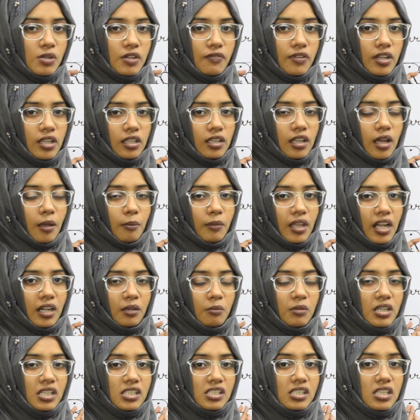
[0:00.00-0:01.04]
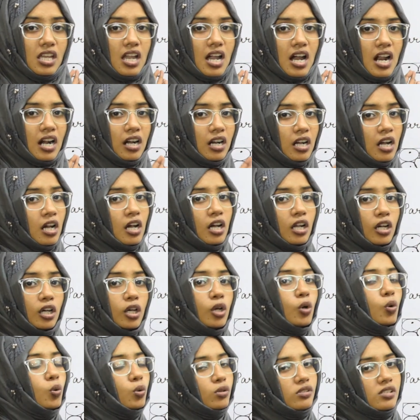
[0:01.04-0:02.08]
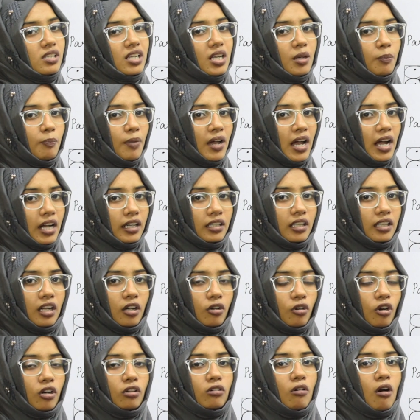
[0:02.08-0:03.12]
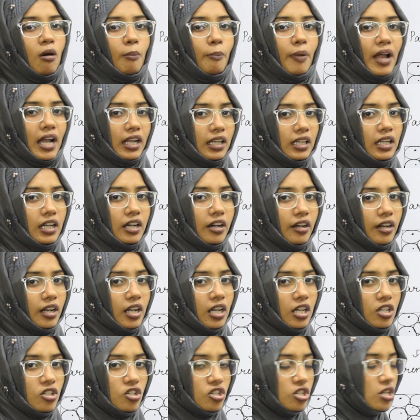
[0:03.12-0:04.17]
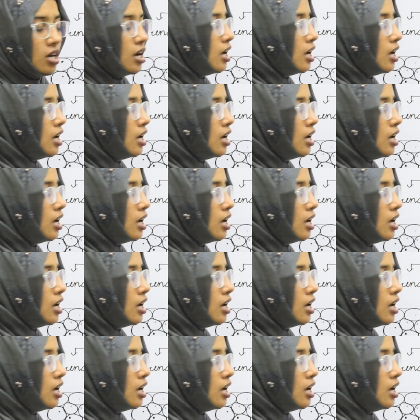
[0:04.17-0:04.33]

between them. That means they are loosely packed, they are not compactly arranged.